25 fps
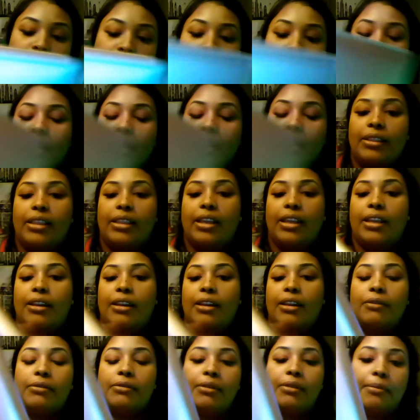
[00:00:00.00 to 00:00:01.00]
And then
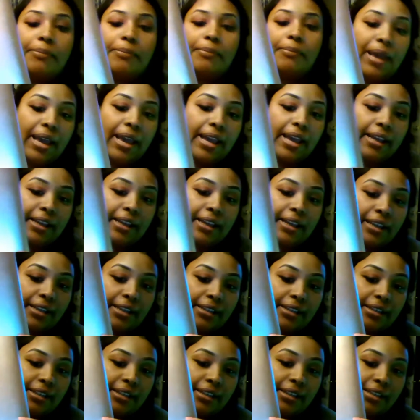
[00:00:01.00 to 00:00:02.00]
on the back,
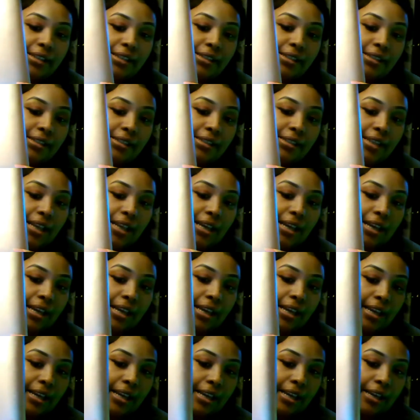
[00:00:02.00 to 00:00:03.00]
it does
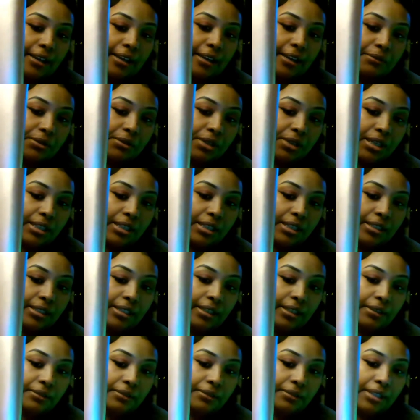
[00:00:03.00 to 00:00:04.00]
say, try to
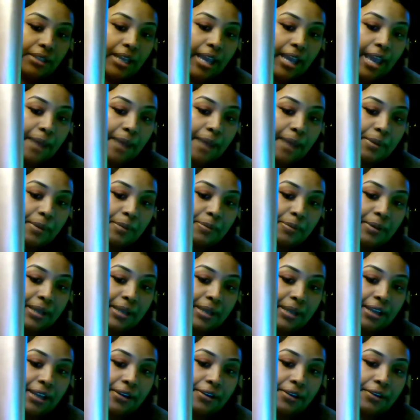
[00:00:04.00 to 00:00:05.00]
tilt it, Happy
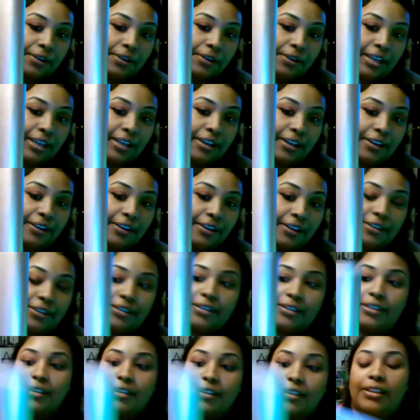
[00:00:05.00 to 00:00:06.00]
Planner here.
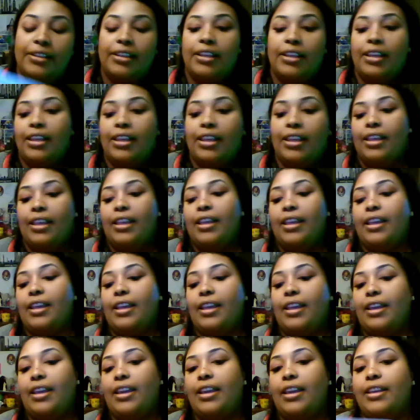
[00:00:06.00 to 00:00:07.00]

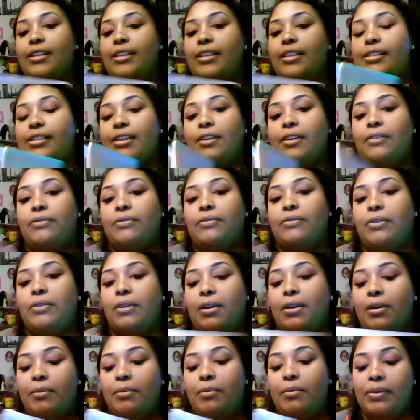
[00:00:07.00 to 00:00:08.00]
And so if you
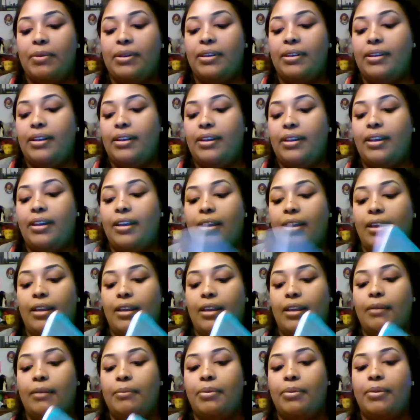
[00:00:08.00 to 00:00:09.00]
open it
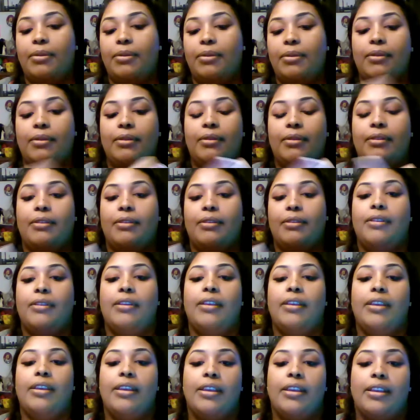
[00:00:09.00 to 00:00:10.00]
up,
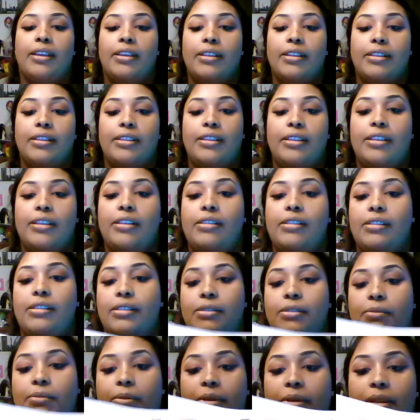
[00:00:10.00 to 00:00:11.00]
this
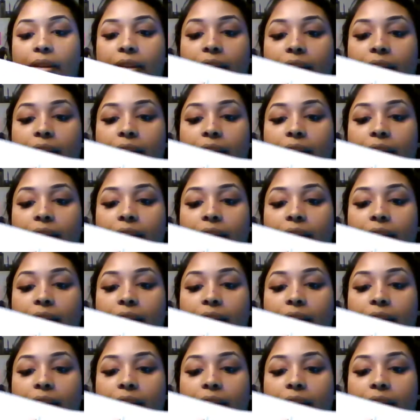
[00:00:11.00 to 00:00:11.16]
is what